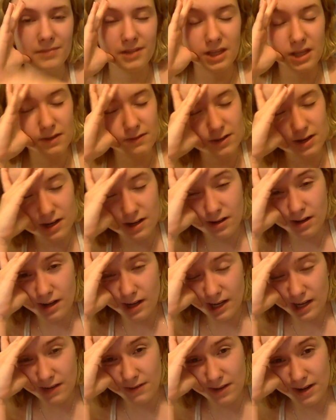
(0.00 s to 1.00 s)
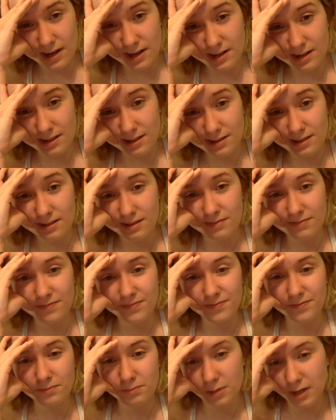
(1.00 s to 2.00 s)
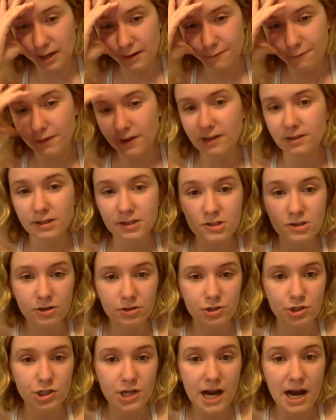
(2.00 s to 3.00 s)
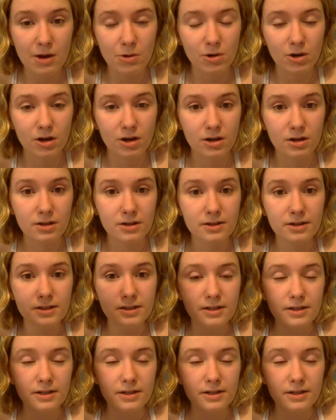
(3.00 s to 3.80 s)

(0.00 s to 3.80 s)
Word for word: Even uh, even when I finally took a shower,